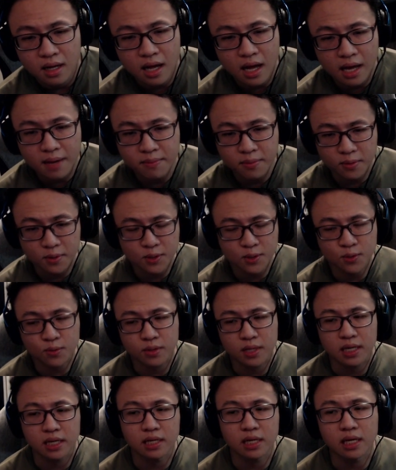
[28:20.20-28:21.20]
I'm also
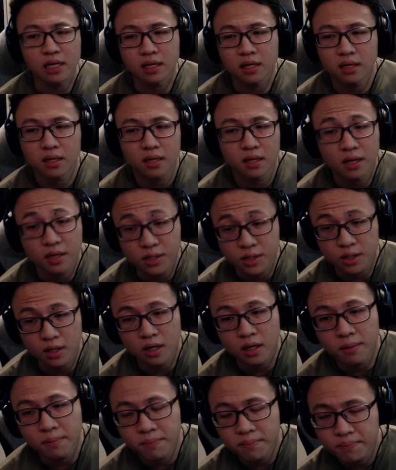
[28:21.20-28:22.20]
taking a
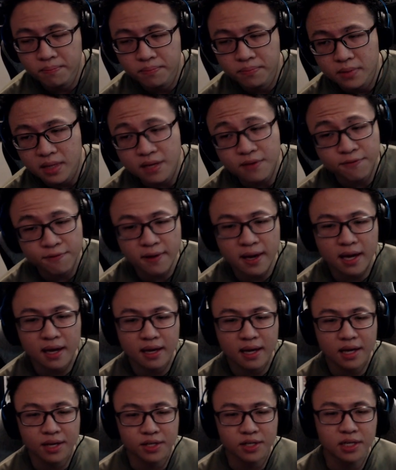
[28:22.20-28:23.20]
job. In
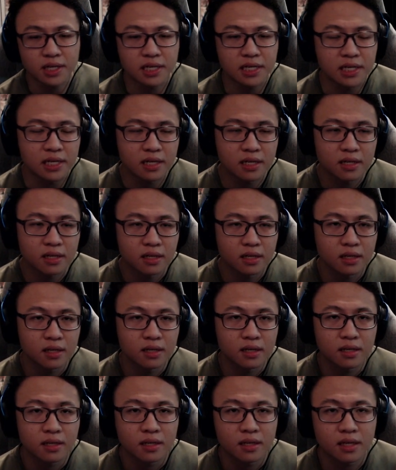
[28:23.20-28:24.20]
fact, actually,
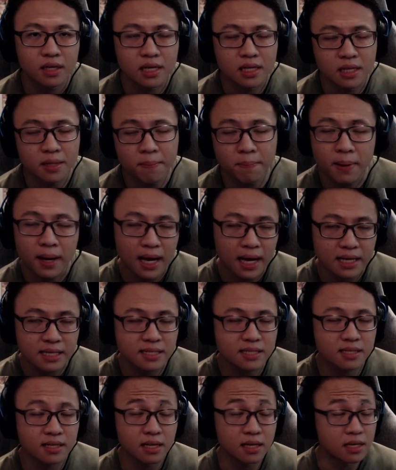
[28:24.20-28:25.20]
in the
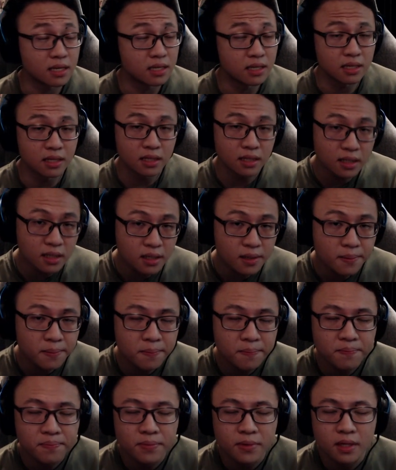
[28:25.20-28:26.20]
past year,
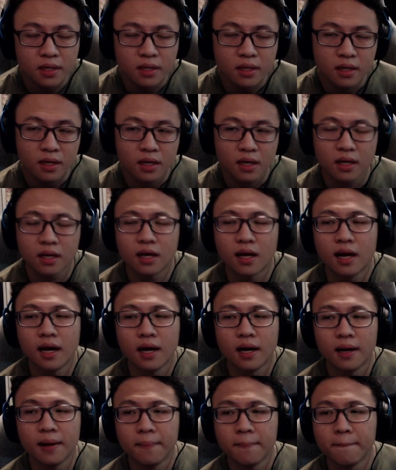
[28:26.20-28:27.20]

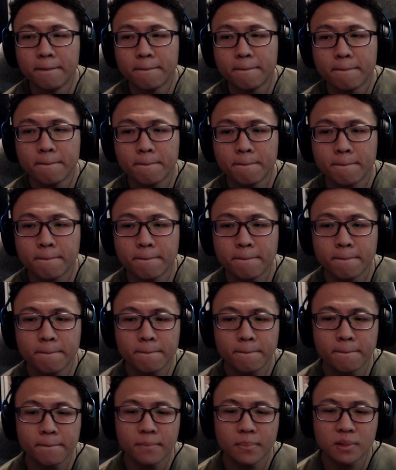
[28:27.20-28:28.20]

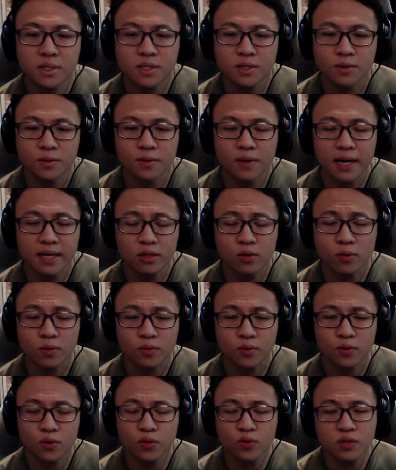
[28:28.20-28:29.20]
so I
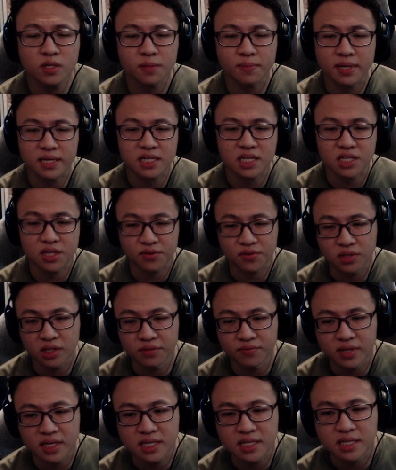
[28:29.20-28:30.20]
took 2 semesters of
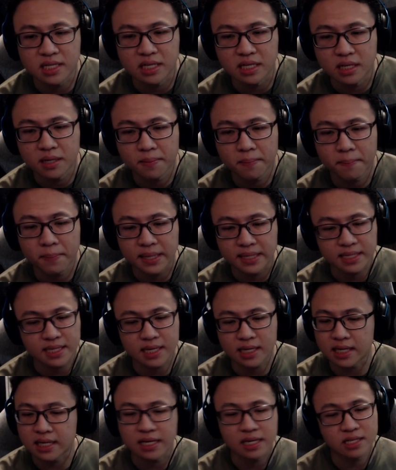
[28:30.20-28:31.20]
university.
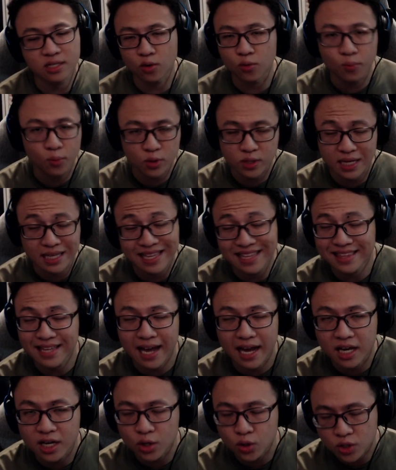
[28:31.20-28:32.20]
Basically, it's almost an
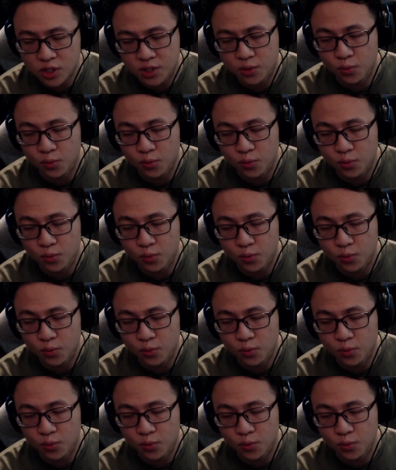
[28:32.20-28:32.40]
entire